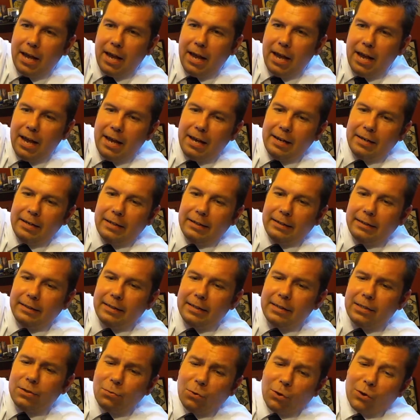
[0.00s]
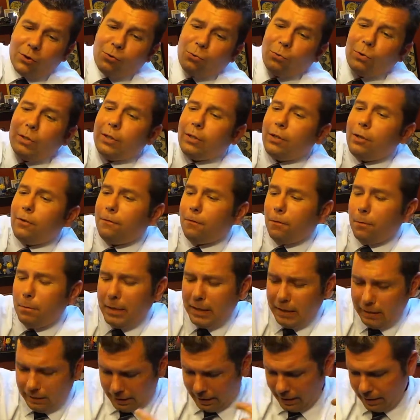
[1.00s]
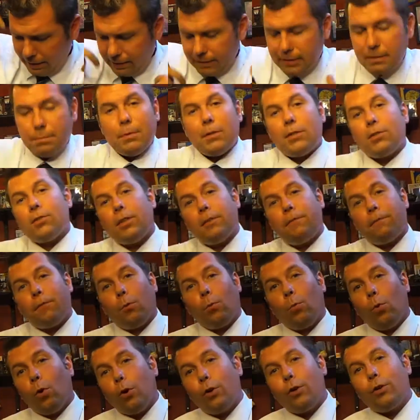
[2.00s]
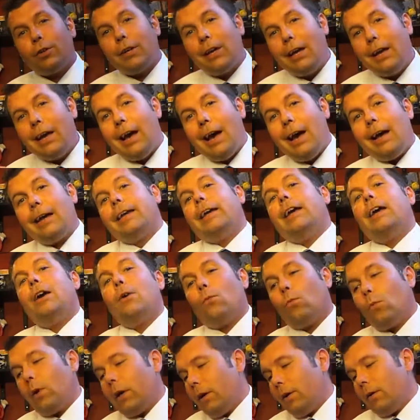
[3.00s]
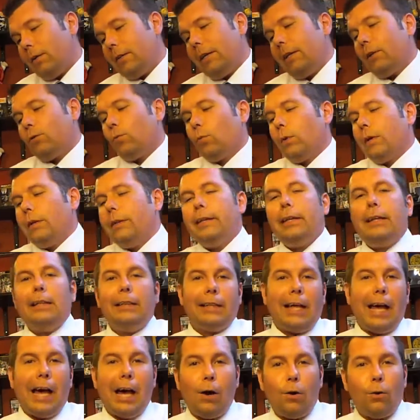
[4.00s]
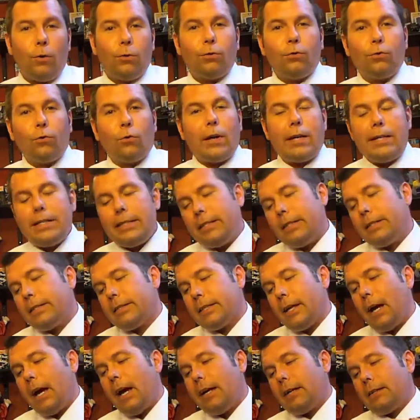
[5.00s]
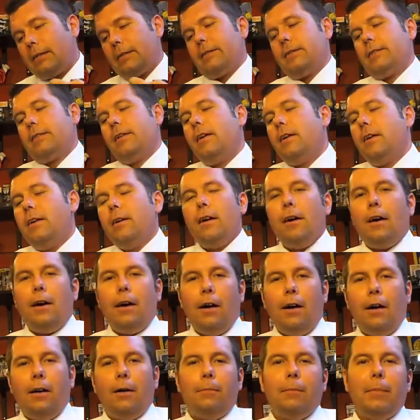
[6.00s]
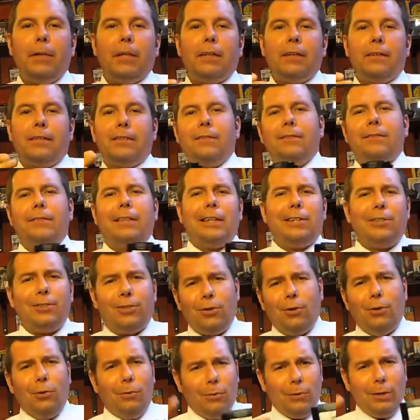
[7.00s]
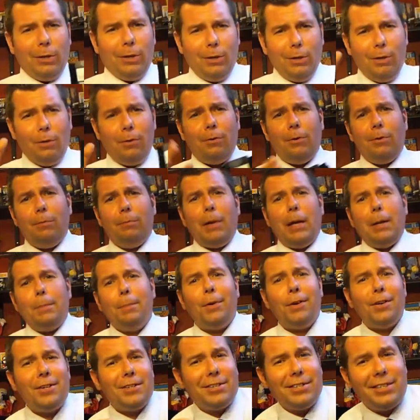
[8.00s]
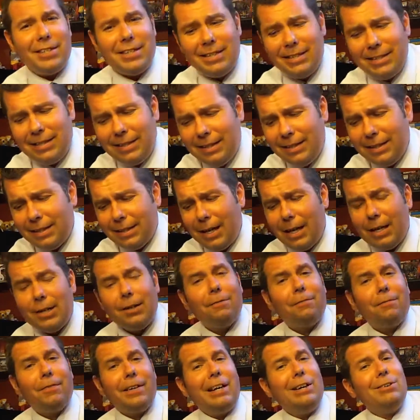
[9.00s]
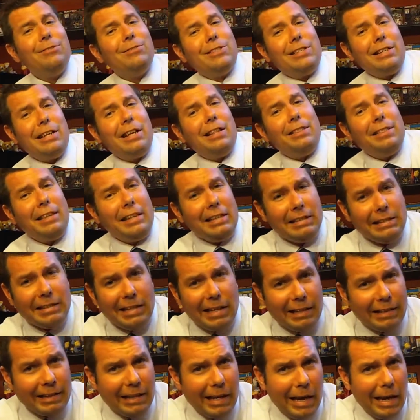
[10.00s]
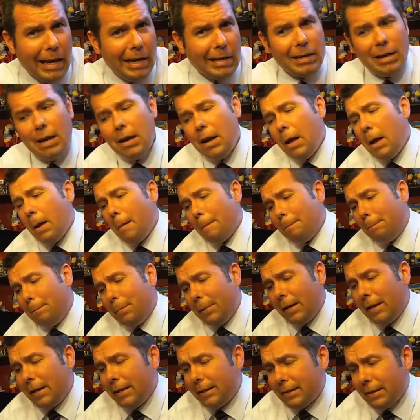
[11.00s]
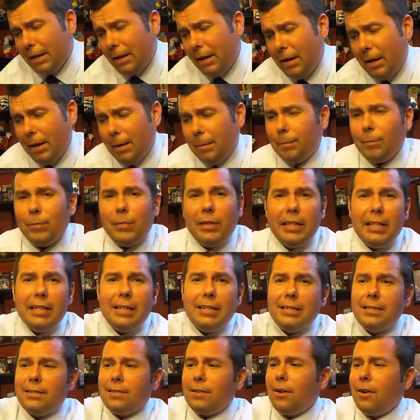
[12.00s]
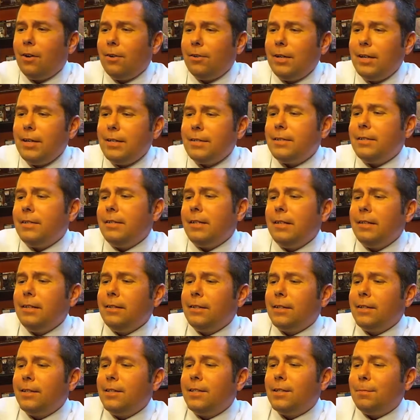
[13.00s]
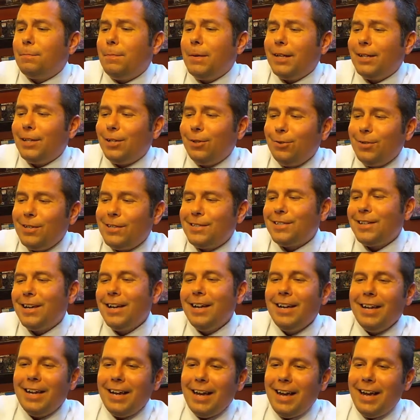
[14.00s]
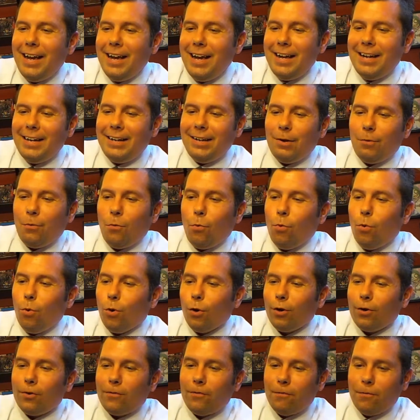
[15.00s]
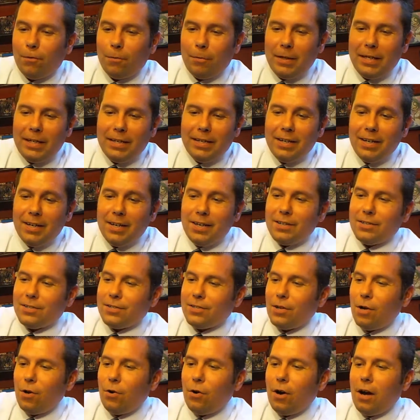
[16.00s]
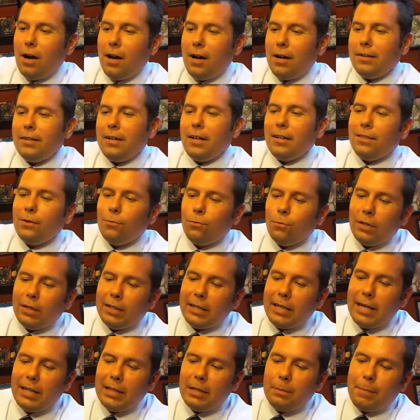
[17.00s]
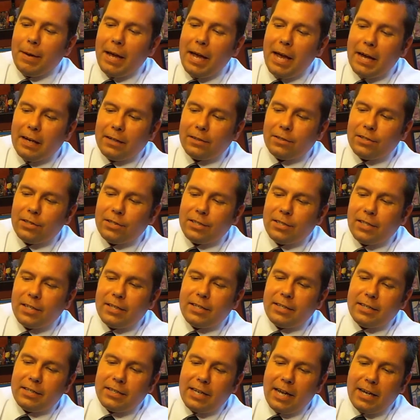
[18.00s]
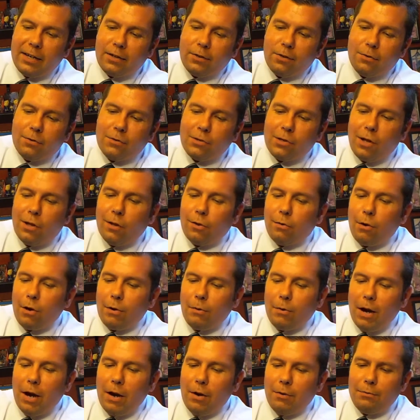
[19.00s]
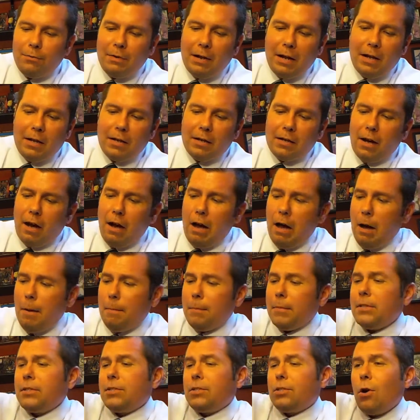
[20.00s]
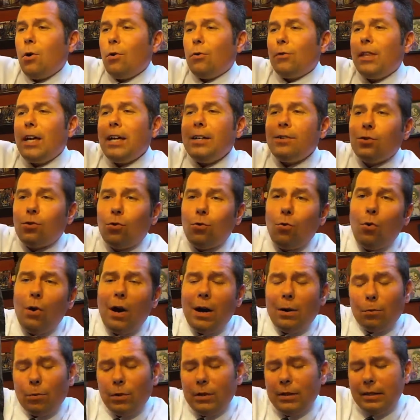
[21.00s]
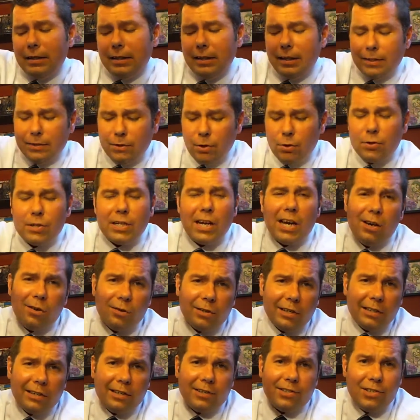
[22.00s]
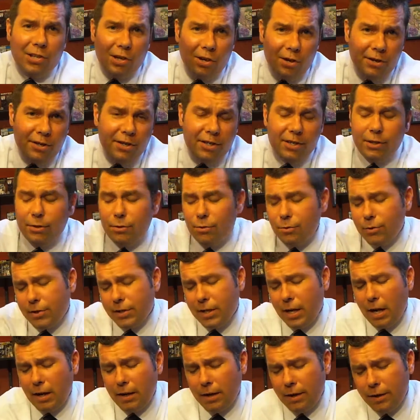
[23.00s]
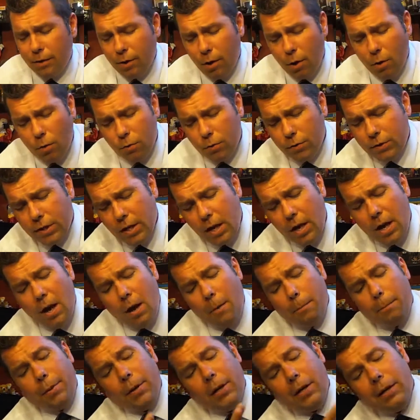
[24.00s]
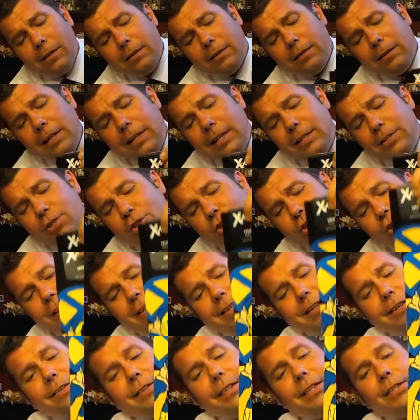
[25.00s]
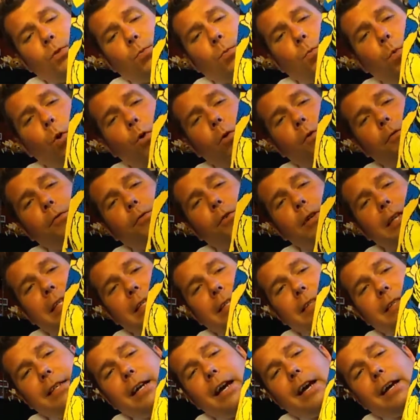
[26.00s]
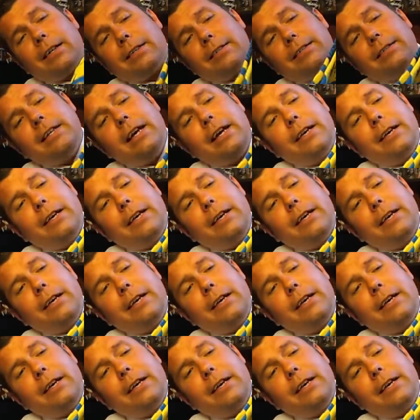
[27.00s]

And this works really good for me, like, especially for work. I can't wear, like, really loud, crazy socks. Uh, because if they show, you know, and my boss sees, he kind of frowns on things like that. But um, these are nice and inconspicuous and worked for me. So uh, nothing really on the back, just the design goes all the way around. Um, so that's cool. I really like those. I'll get a ton of use out of those. But let's check out these Wolverine socks.